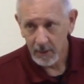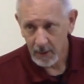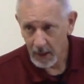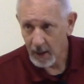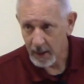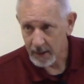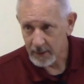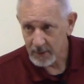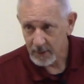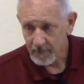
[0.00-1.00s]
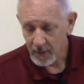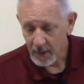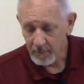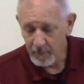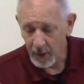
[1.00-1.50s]
God is.
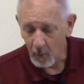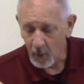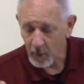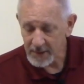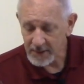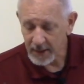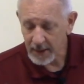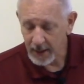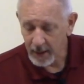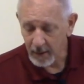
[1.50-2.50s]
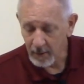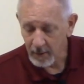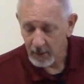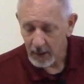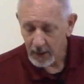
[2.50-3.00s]
But what we see
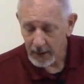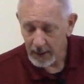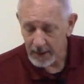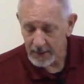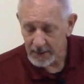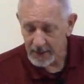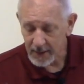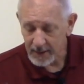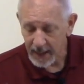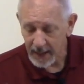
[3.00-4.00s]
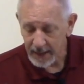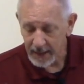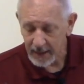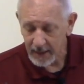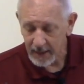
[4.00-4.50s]
here is that
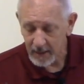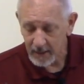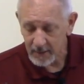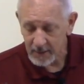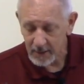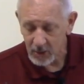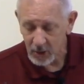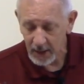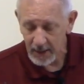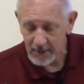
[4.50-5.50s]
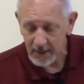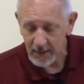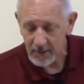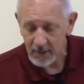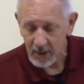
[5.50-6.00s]
it is
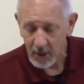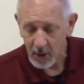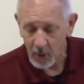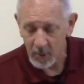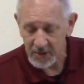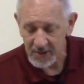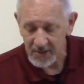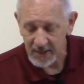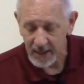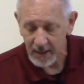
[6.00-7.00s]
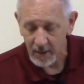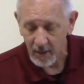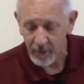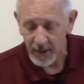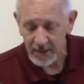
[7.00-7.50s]
Jesus who is sustaining
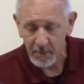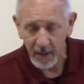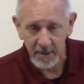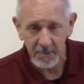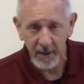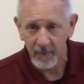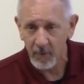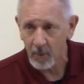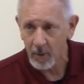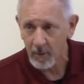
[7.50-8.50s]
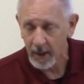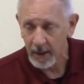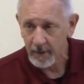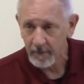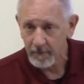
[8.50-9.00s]
all things by His powerful word, right?